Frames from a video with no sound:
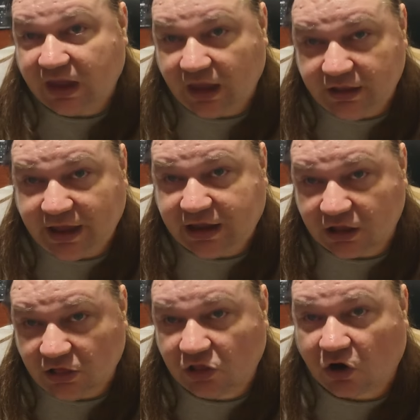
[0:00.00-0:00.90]
And they
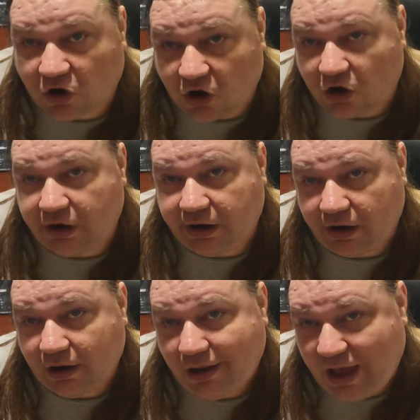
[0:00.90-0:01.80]
can learn
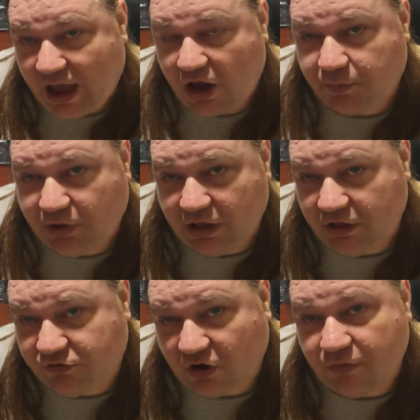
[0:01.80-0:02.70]
how to play
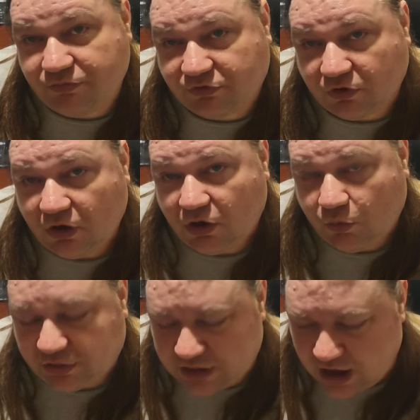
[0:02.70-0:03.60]
the drums
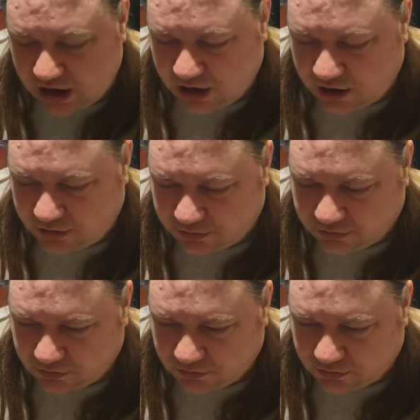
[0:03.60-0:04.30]
with that.